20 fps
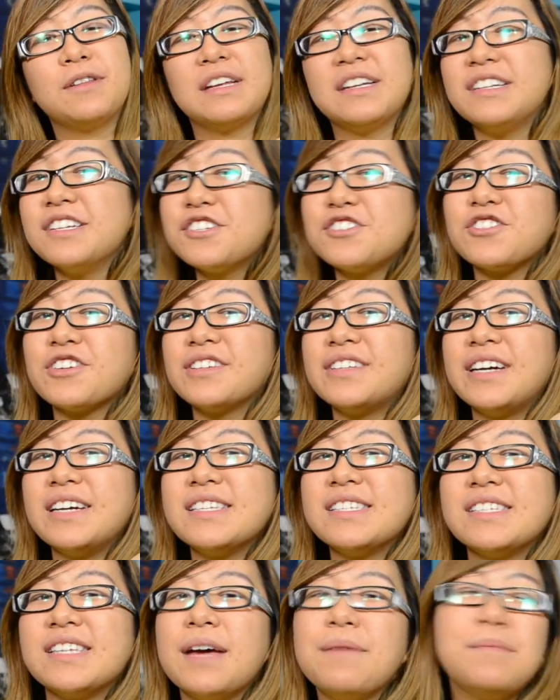that District
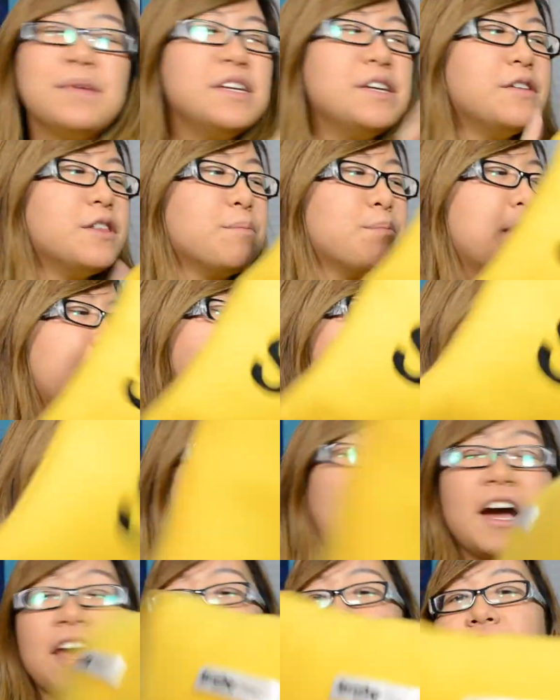Lines sent me, made
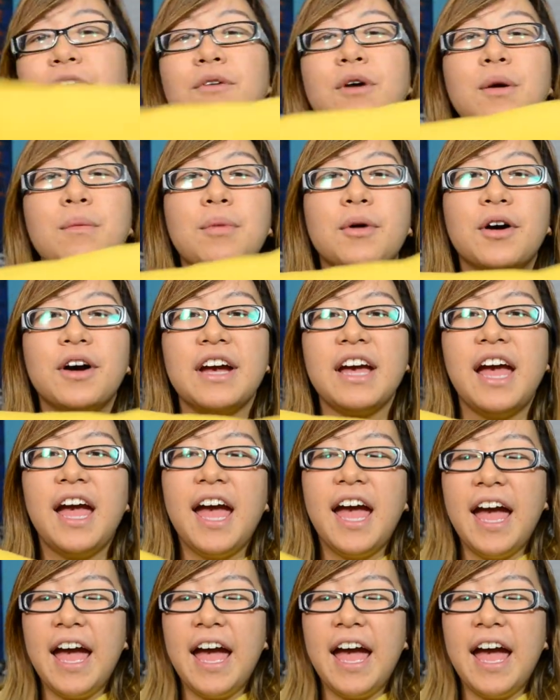by Throwboy.